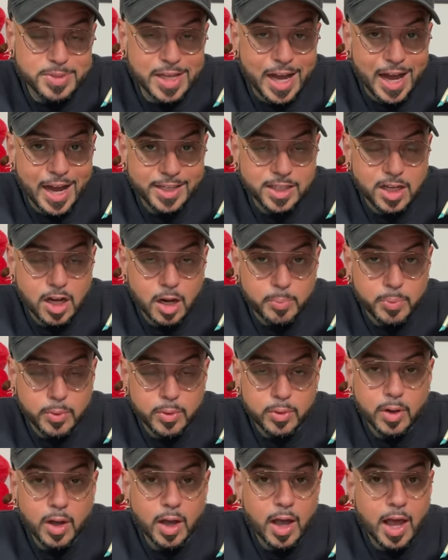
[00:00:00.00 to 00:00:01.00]
odd
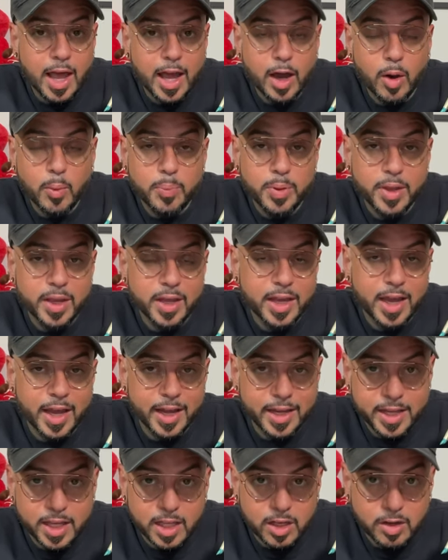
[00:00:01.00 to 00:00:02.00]
couple, El-P
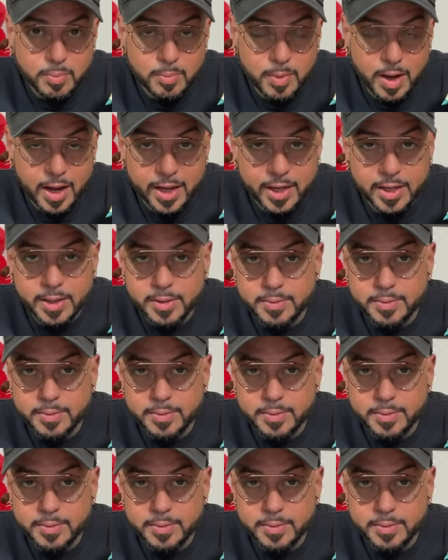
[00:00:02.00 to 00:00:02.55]
and Killer Mike.